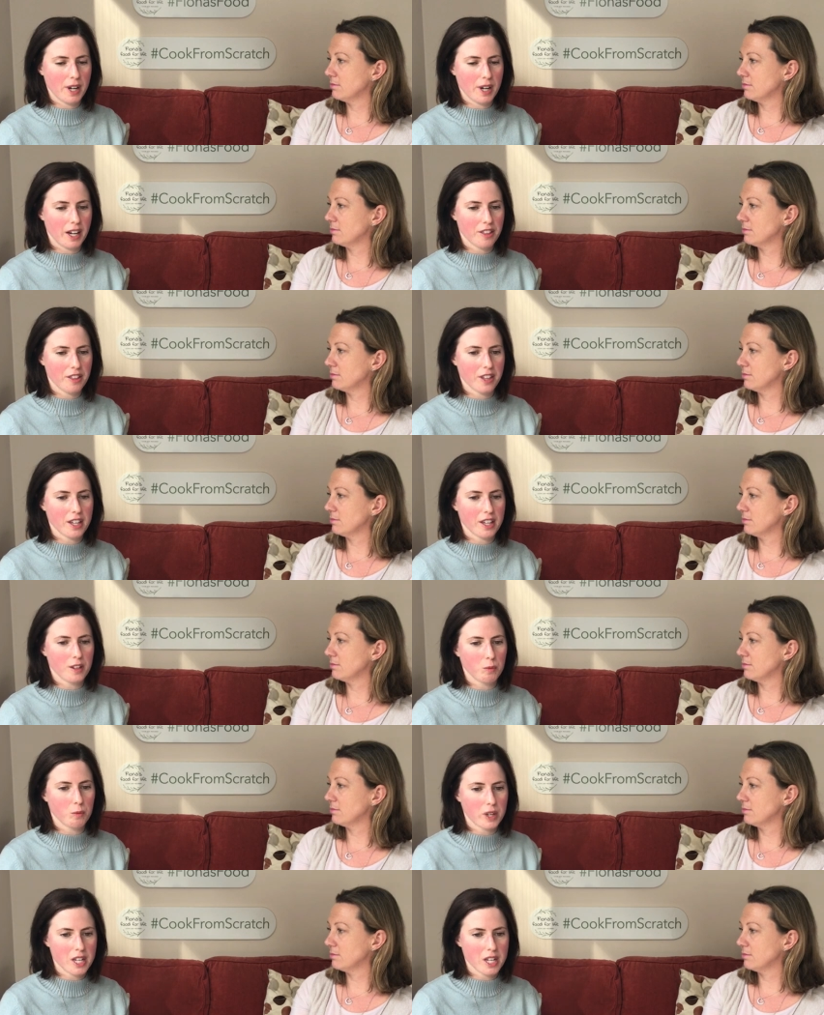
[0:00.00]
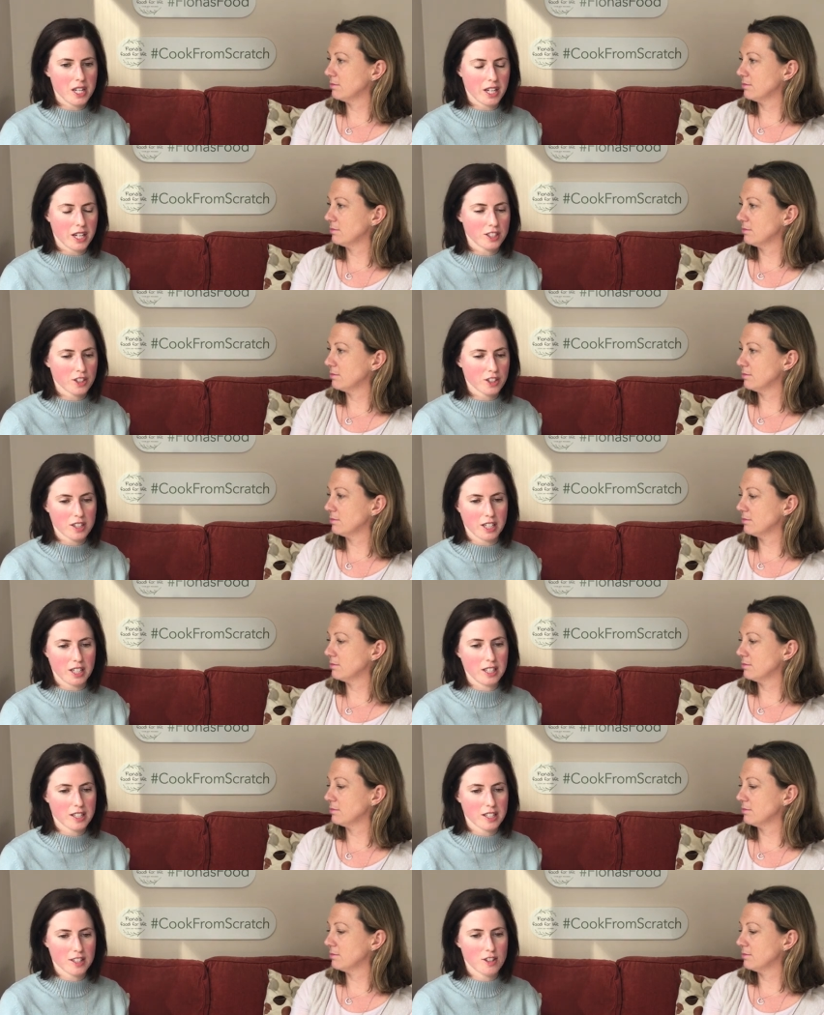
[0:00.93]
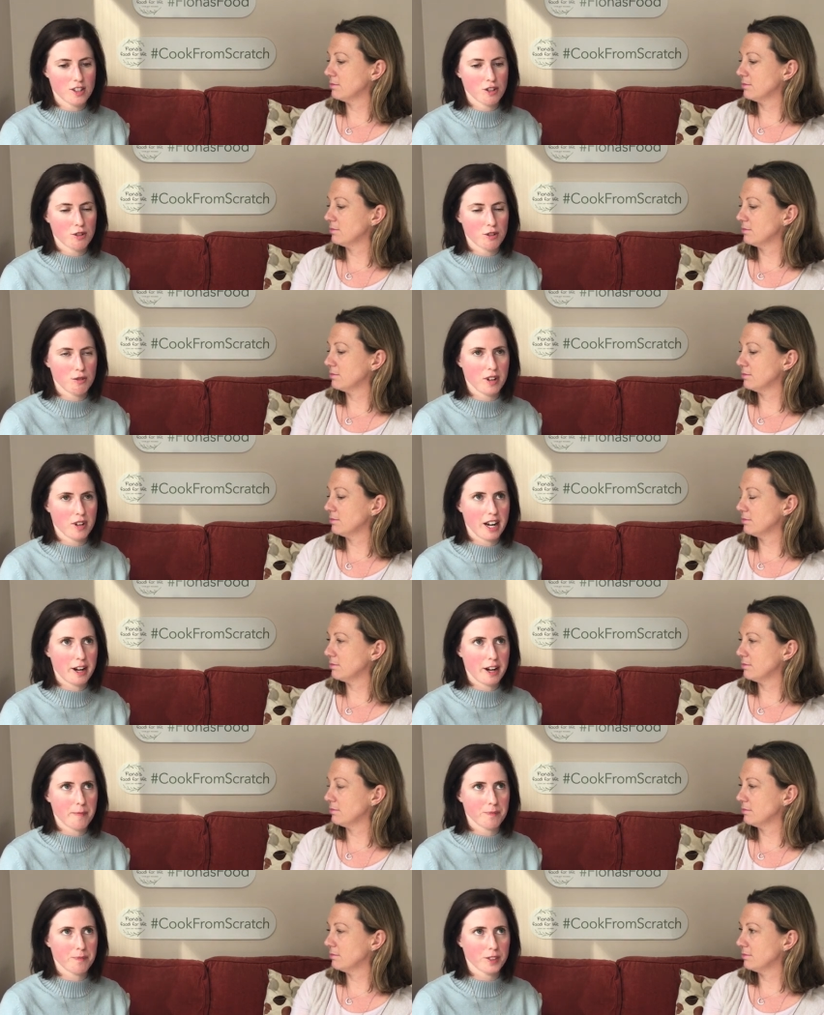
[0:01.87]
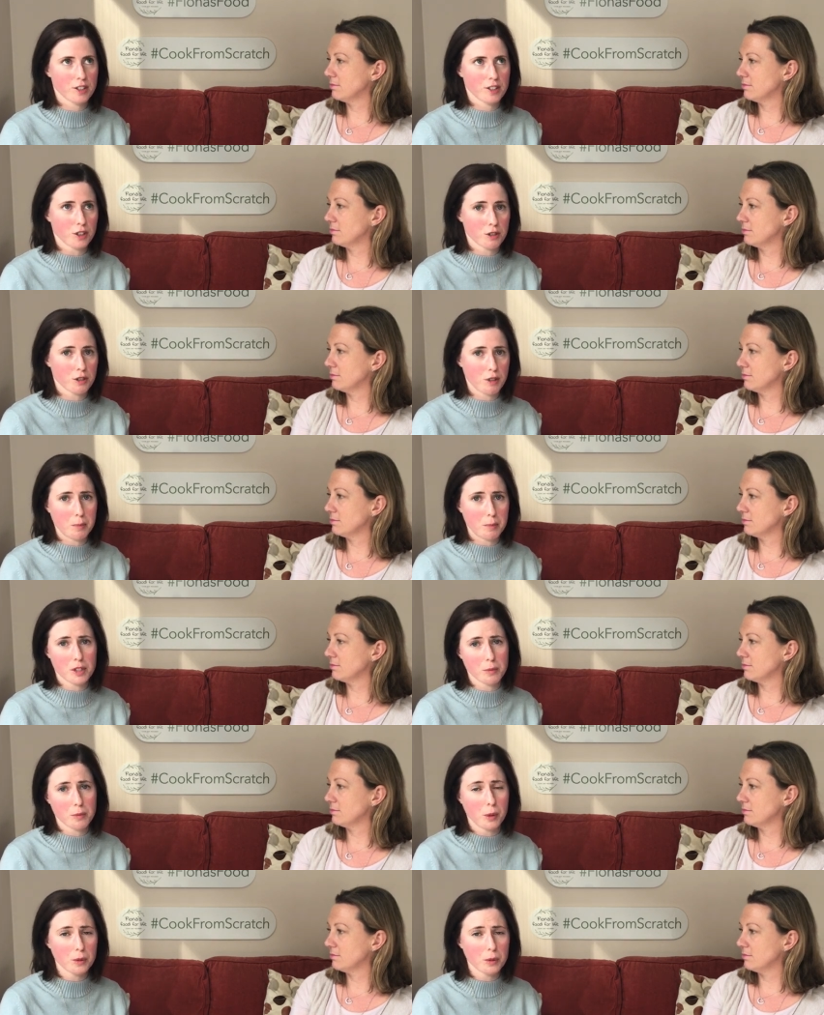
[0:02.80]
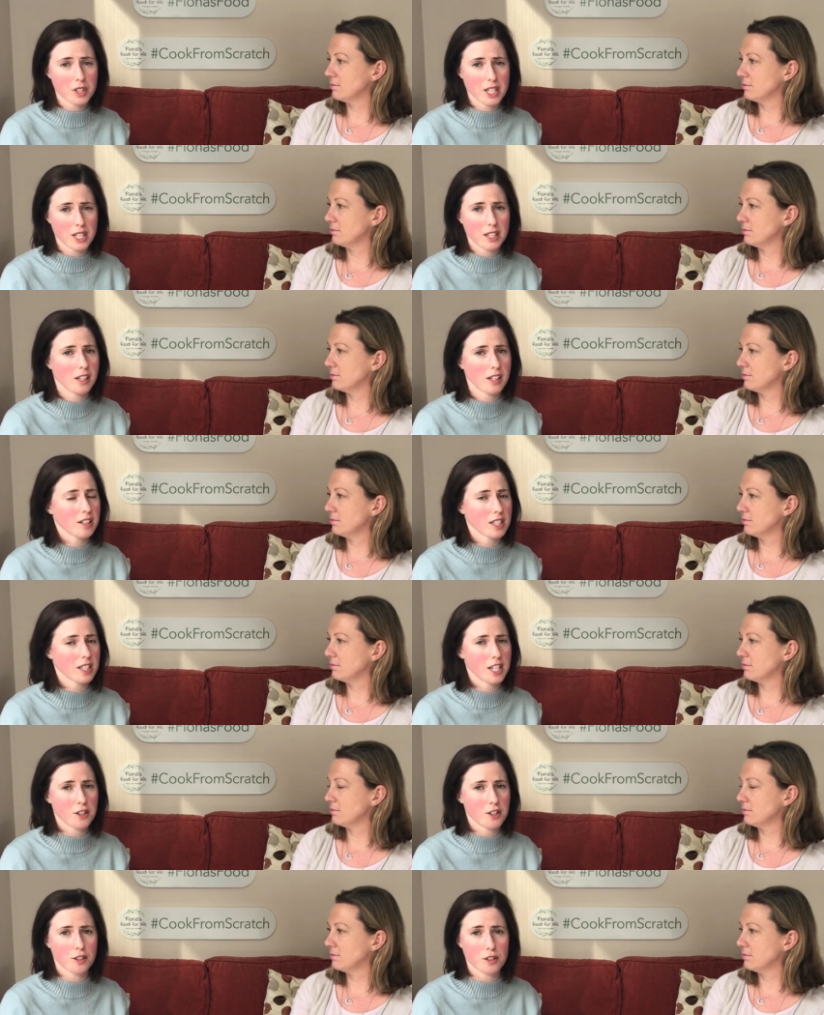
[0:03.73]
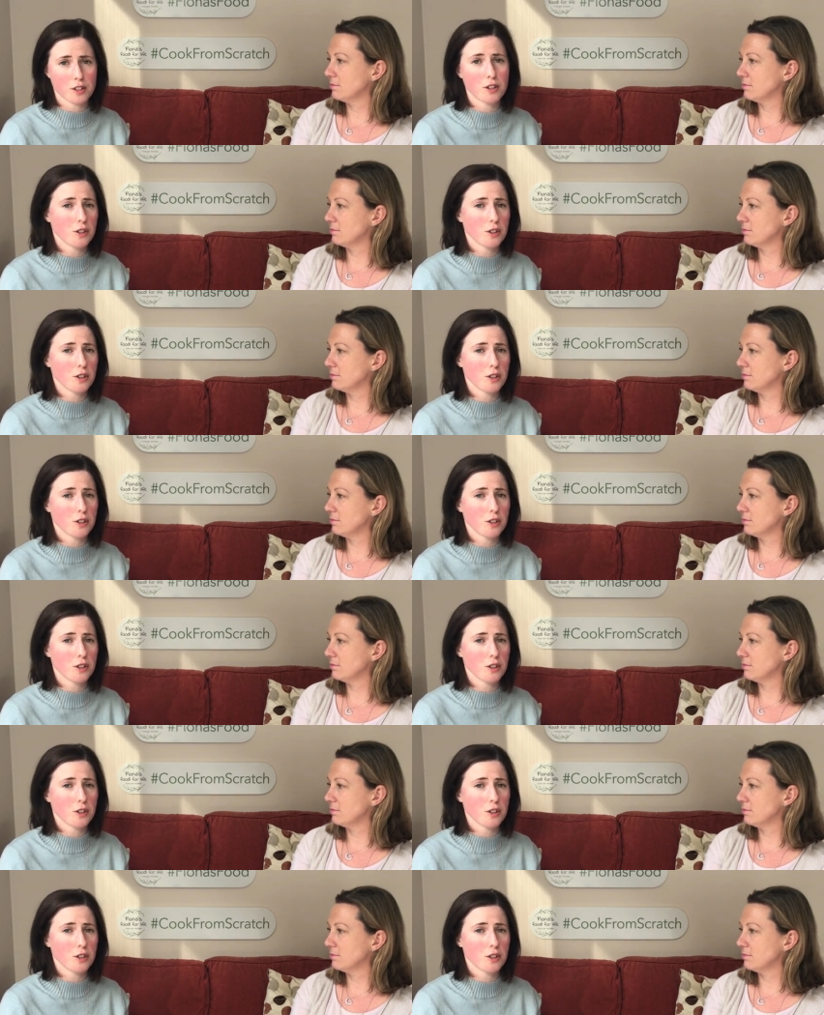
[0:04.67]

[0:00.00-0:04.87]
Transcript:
Speaker 1: I think I listen to Dr. Robert Sapolsky a lot, and he talks a